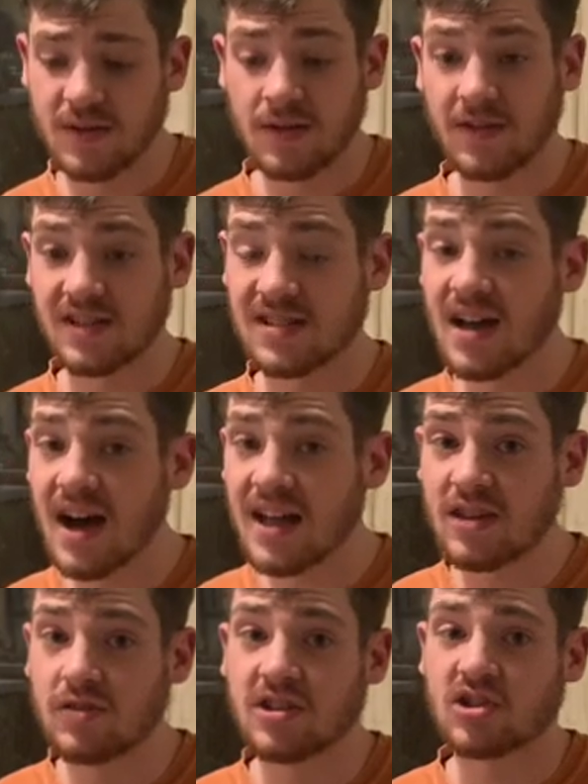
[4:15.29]
If it's not,
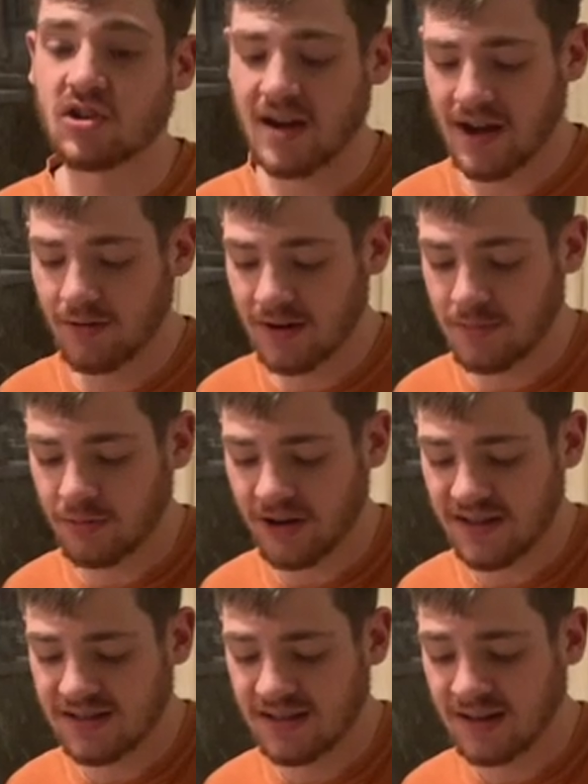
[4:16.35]
you can try
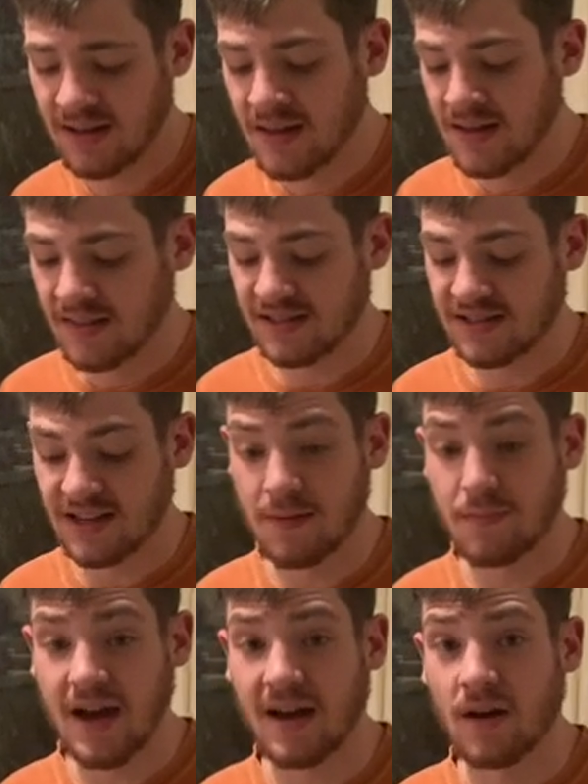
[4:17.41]
replacing the stamp
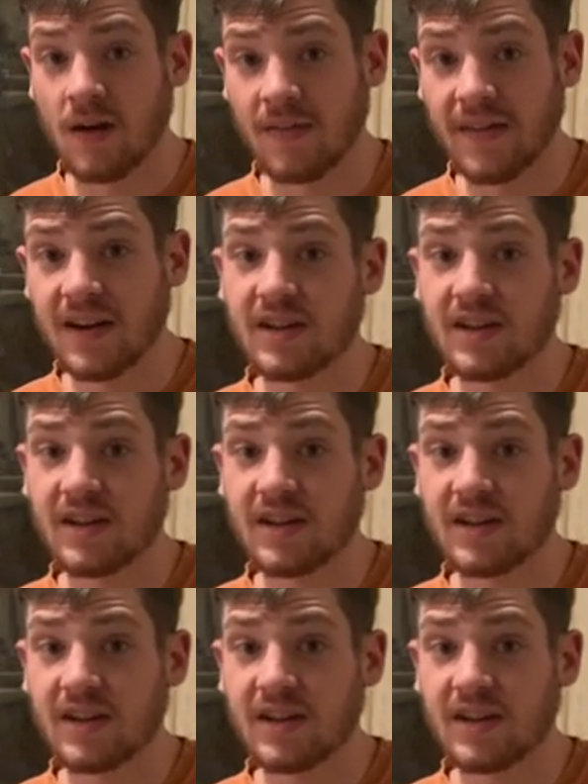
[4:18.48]
back on there.